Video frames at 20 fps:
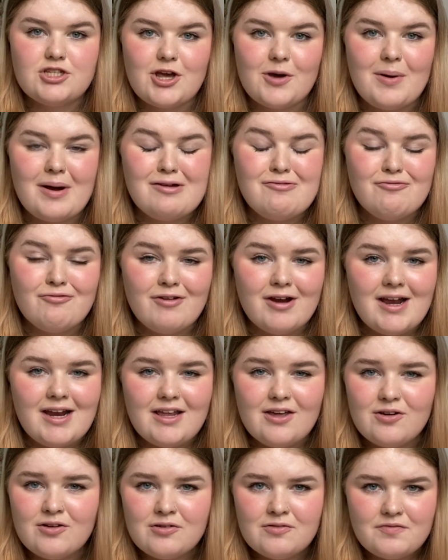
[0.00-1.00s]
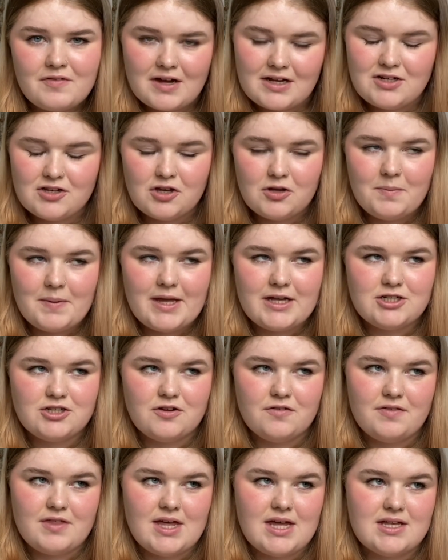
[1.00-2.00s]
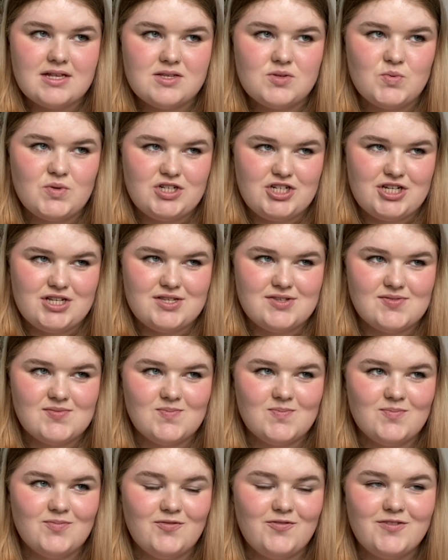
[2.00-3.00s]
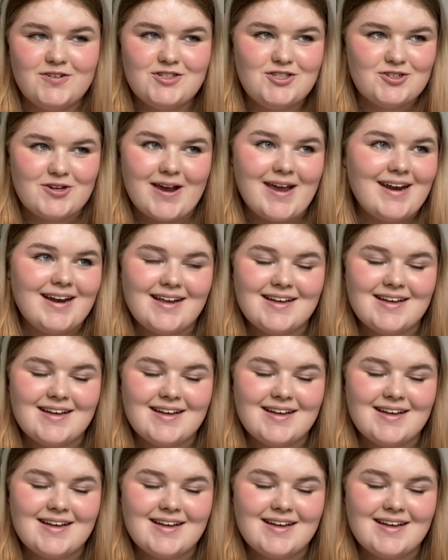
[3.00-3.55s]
So I really couldn't find a good picture of this, which is frustrating.